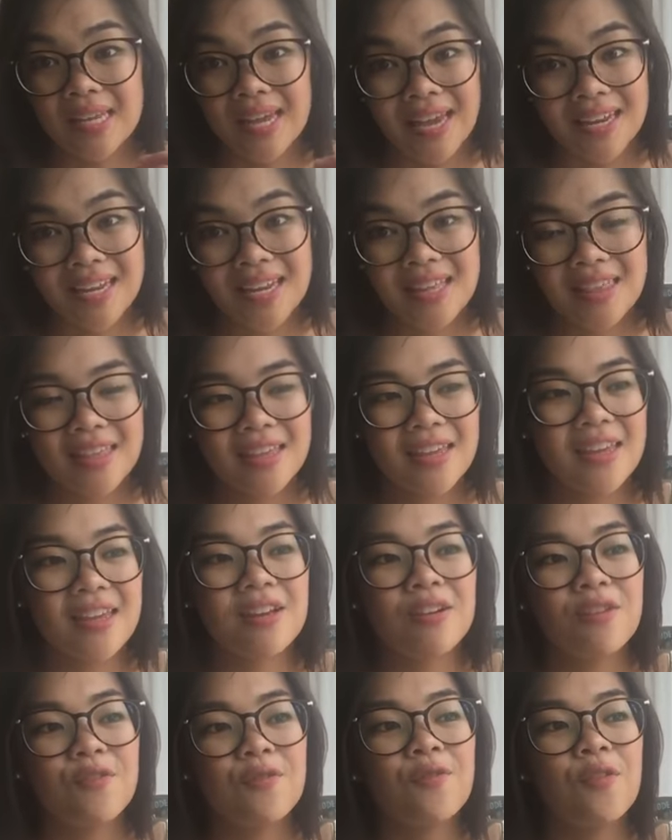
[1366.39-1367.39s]
anything
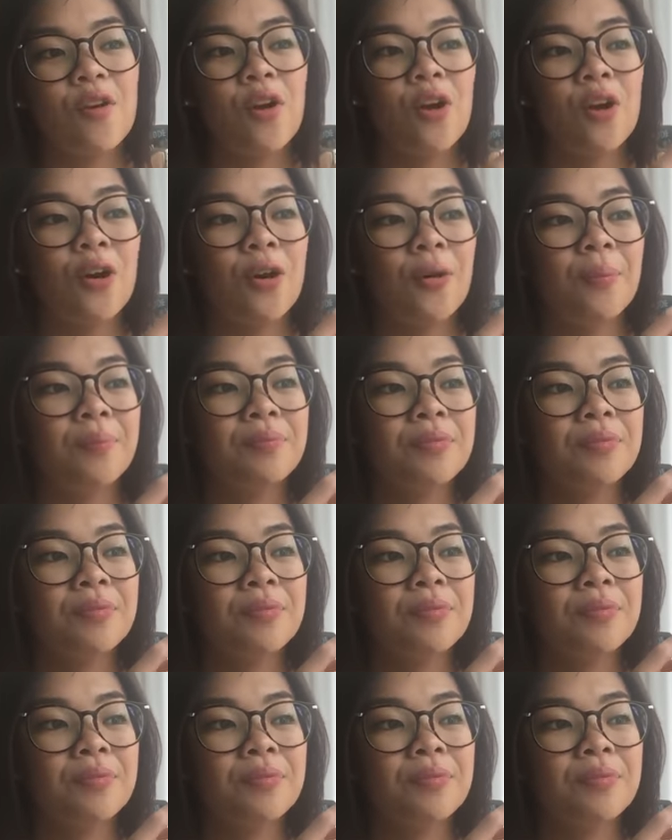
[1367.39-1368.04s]
from